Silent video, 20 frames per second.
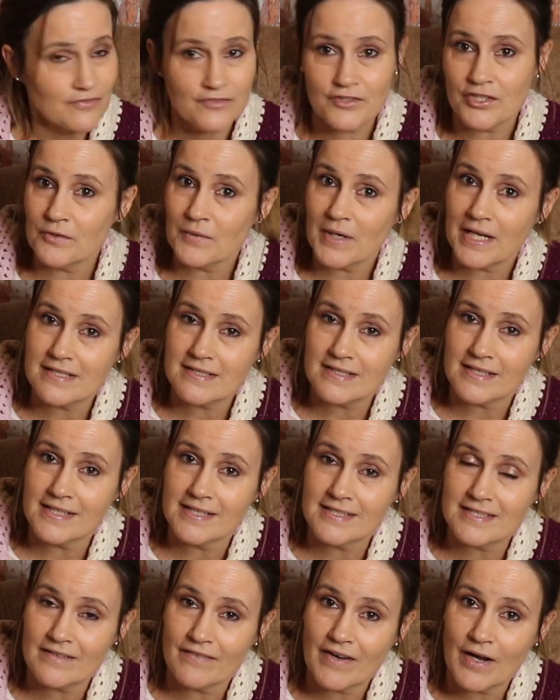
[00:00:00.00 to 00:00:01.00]
a few
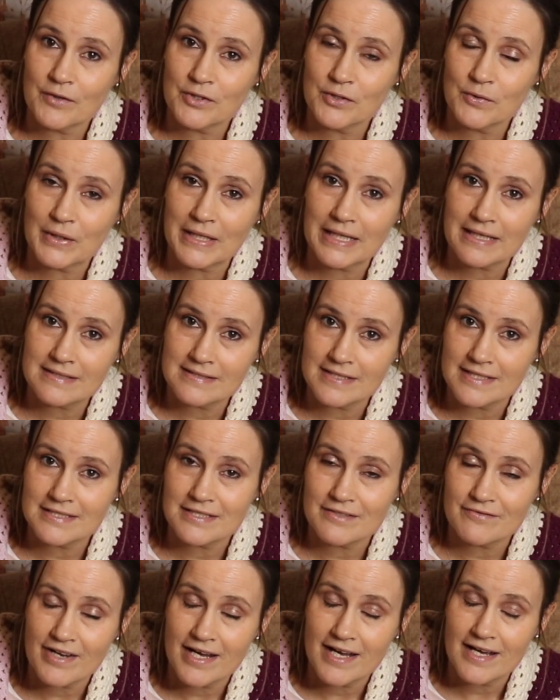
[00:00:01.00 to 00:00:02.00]
ideas of how you can
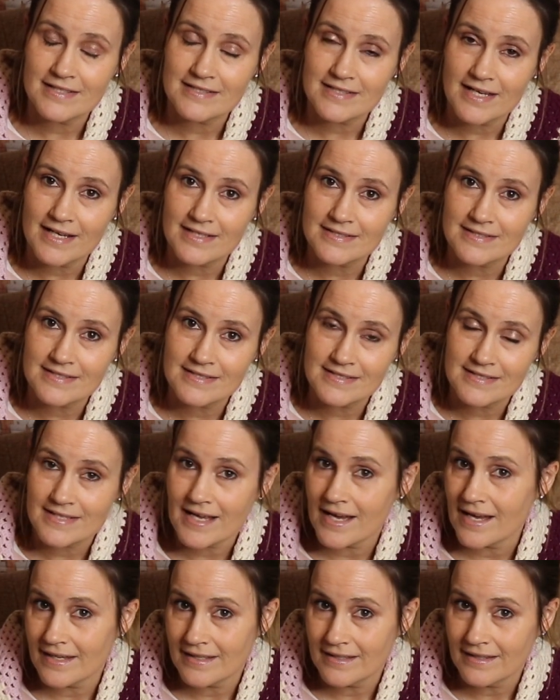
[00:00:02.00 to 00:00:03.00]
accessorise and
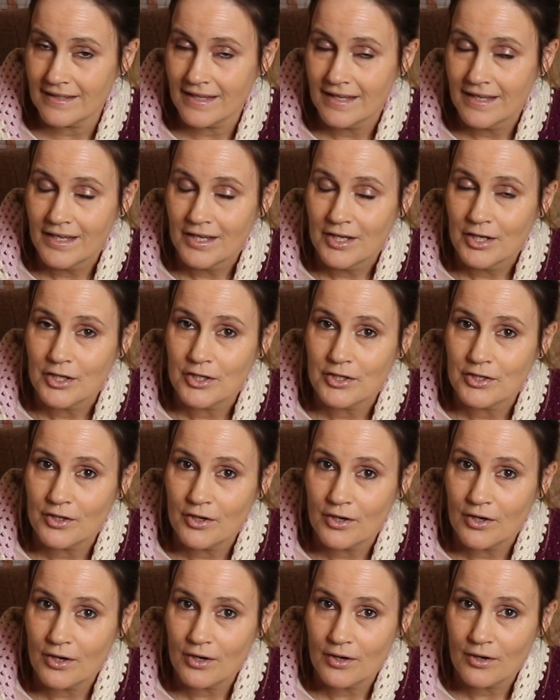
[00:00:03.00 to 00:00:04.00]
style
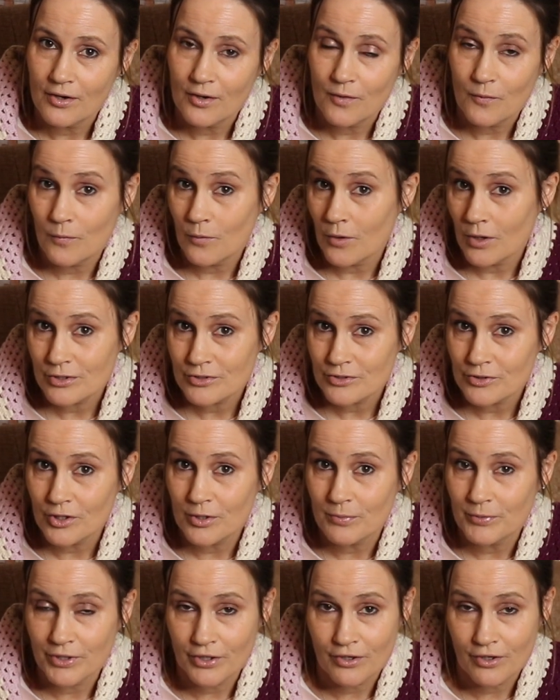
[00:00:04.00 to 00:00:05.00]
your
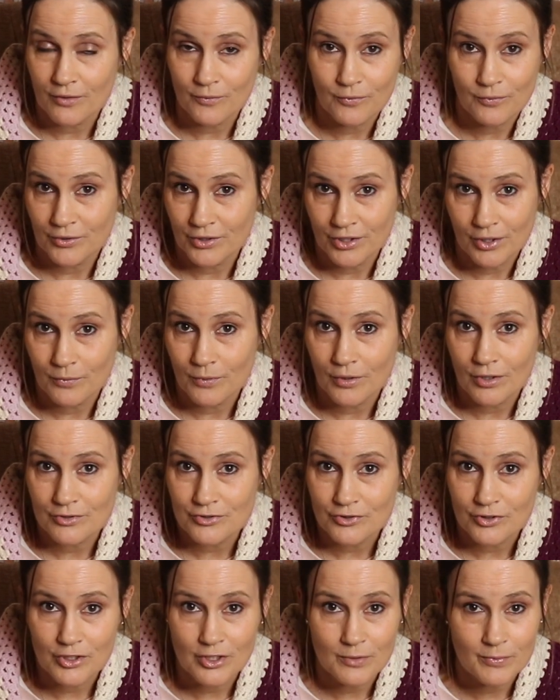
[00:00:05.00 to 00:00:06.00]
wardrobe, your
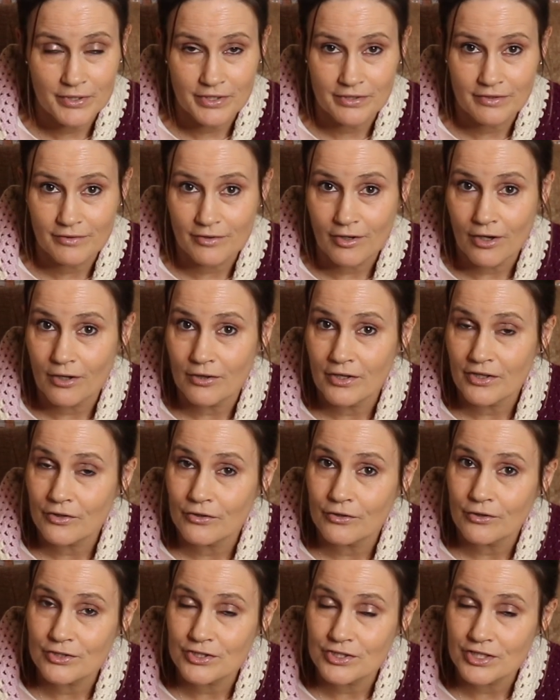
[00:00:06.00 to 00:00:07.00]
wardrobe, and all the
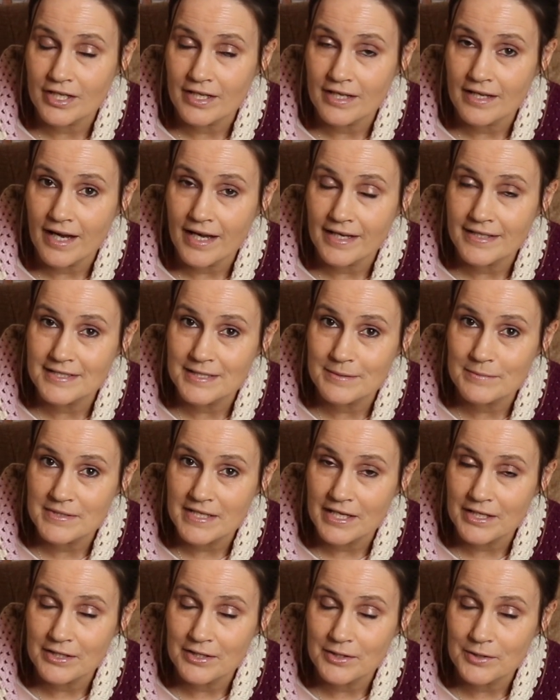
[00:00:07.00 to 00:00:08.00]
crochet items
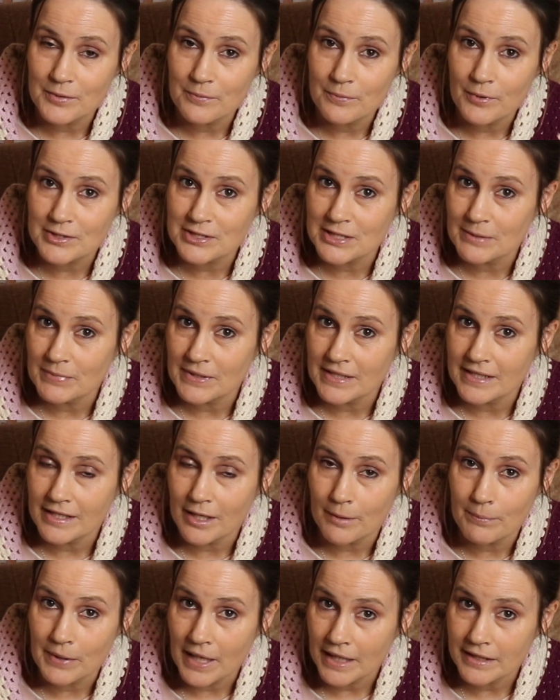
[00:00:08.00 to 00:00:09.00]
that you possibly
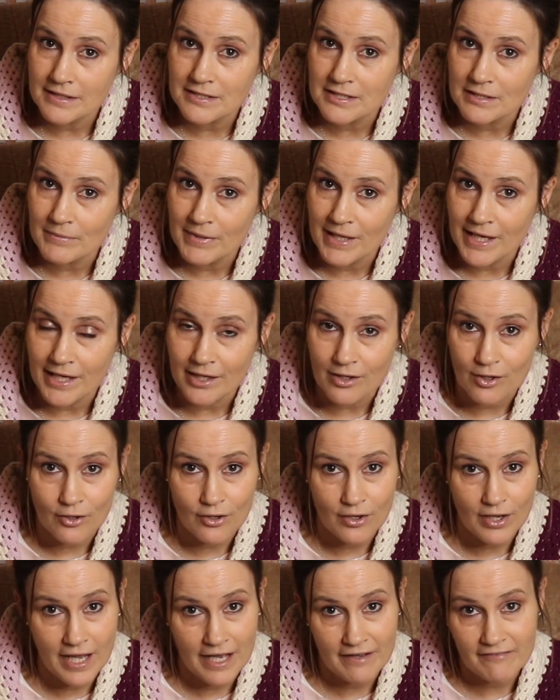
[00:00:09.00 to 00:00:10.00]
are planning to make
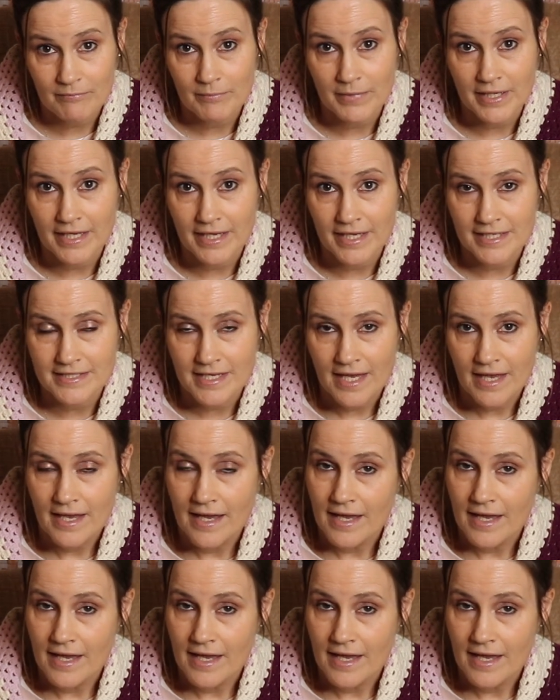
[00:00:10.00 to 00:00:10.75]
or have made,